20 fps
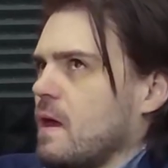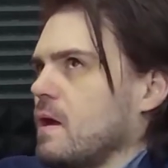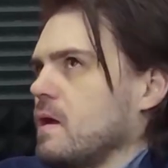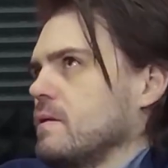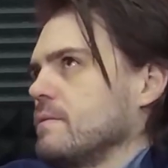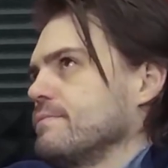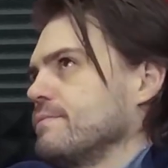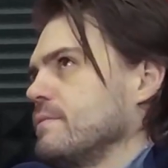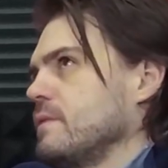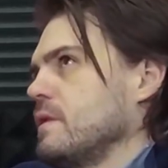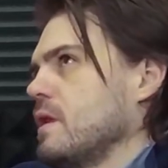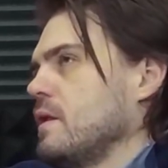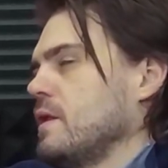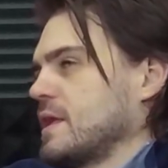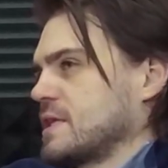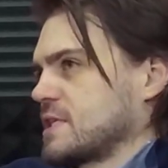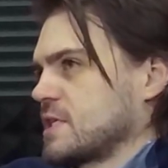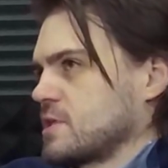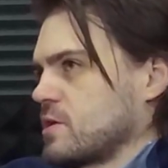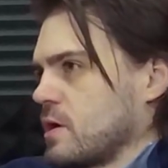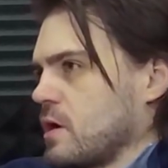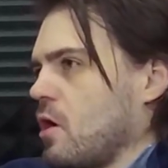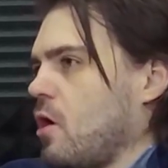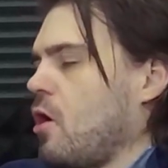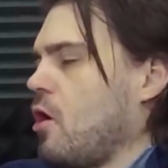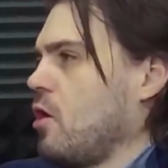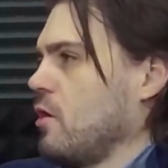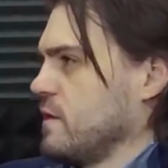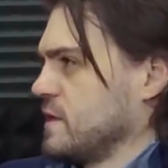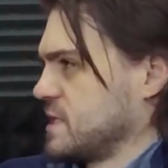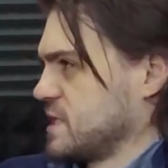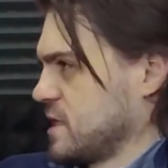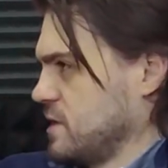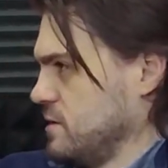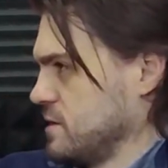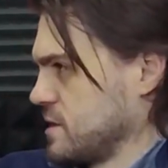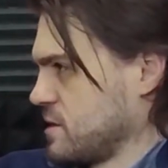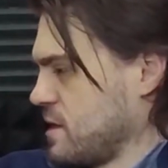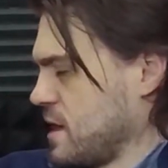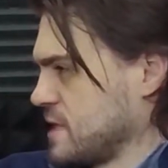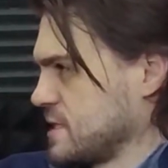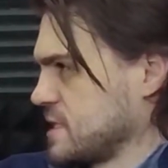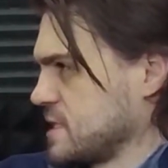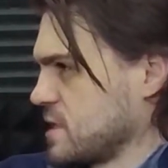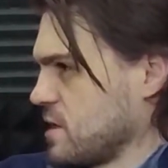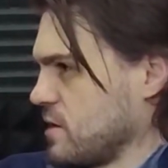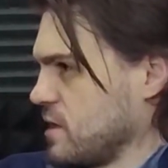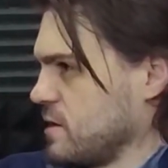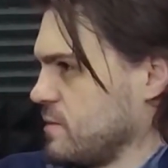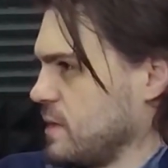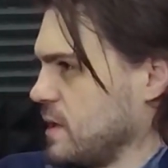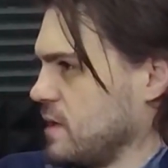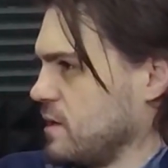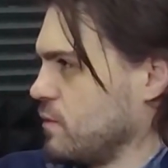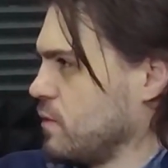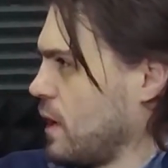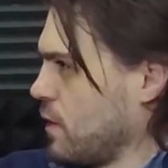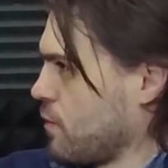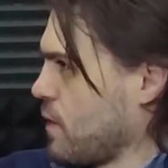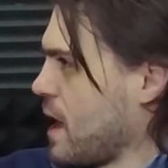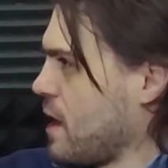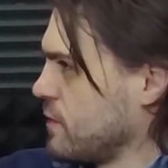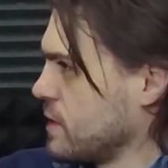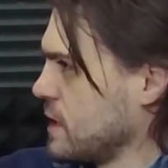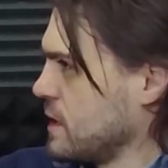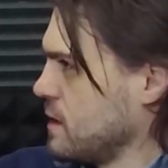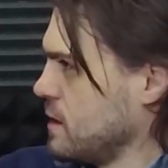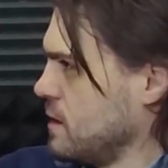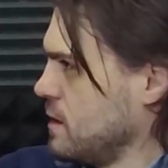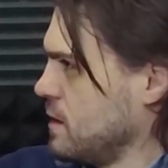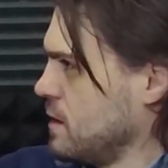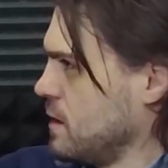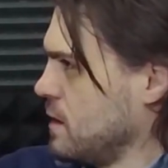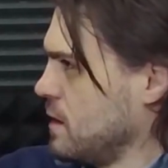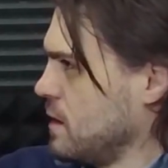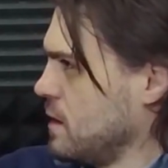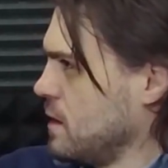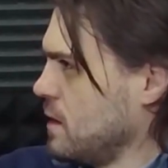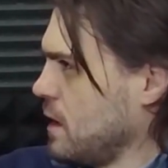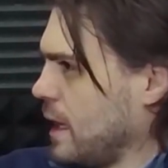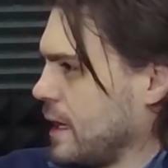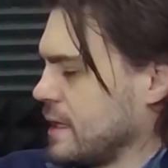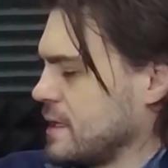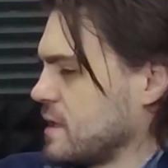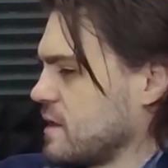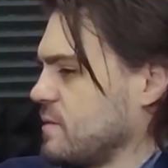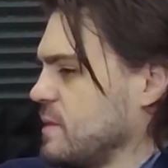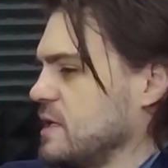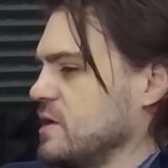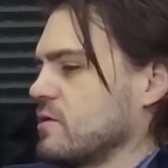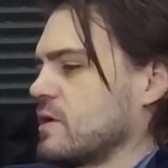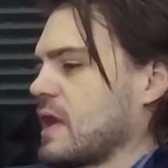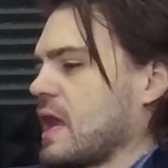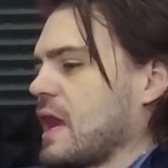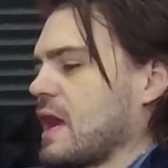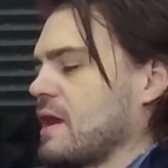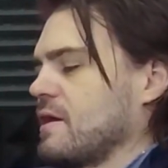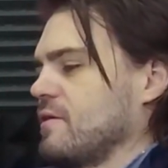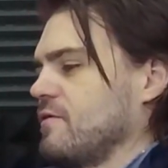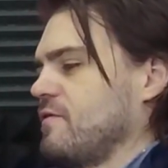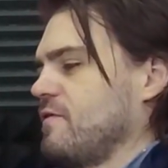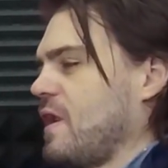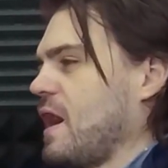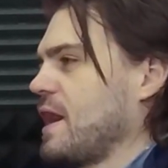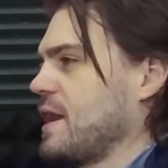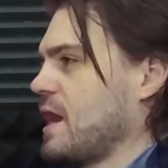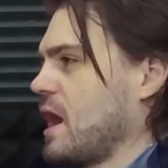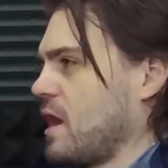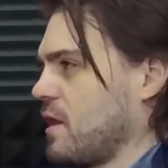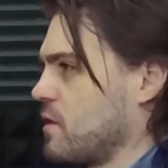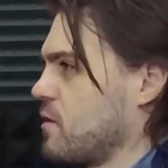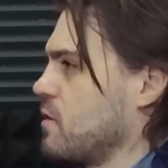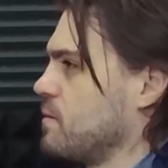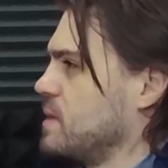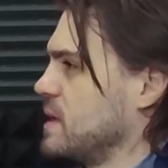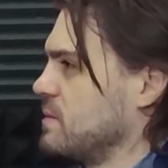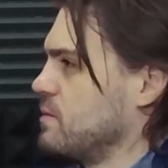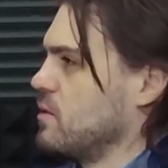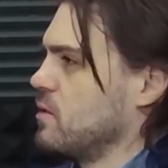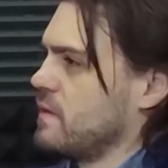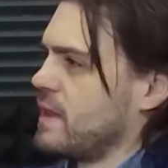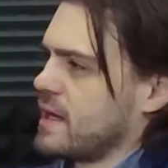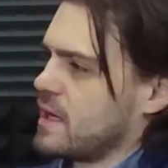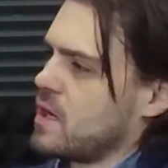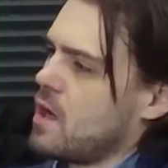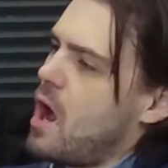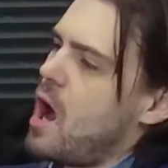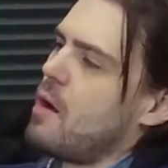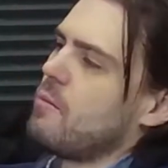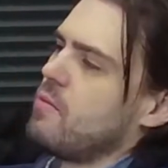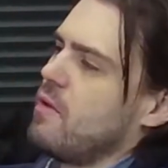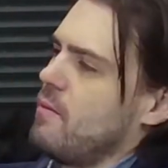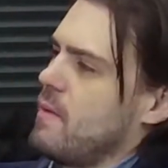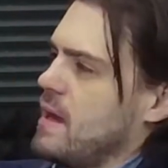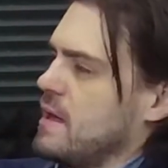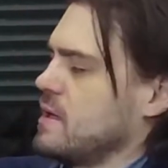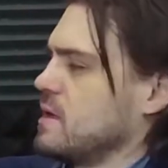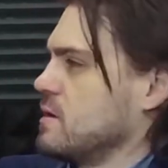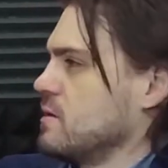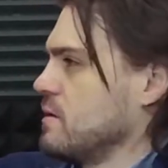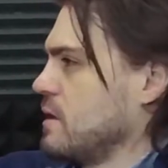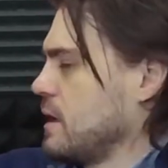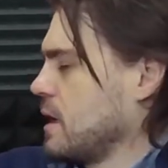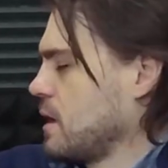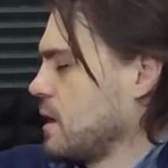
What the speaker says: necessarily all the skills that are necessary to be well-rounded, it doesn't mean you can't find other people that complement you. Like,